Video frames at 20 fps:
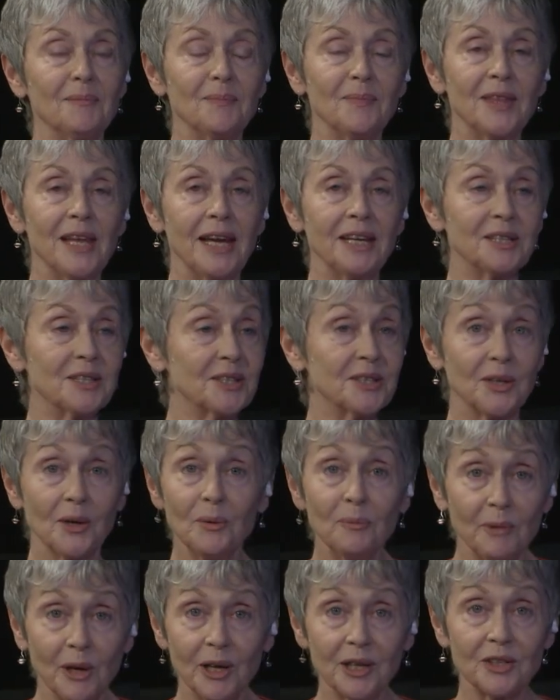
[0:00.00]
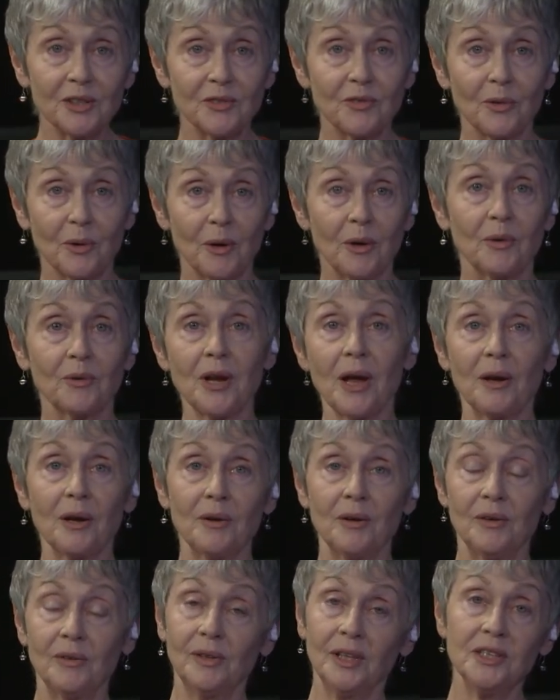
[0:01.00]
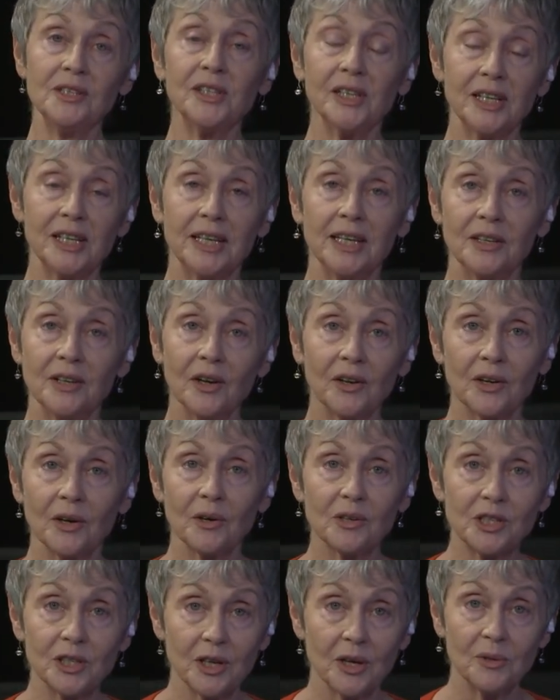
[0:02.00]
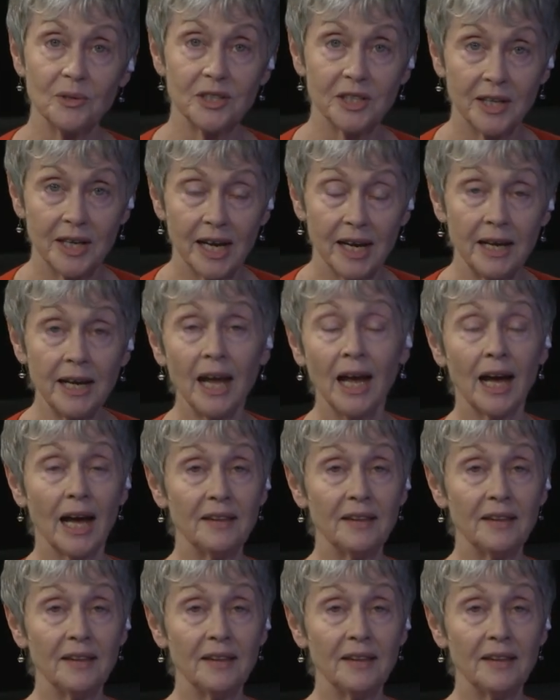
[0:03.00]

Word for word: Thanks so much for listening in on our show today.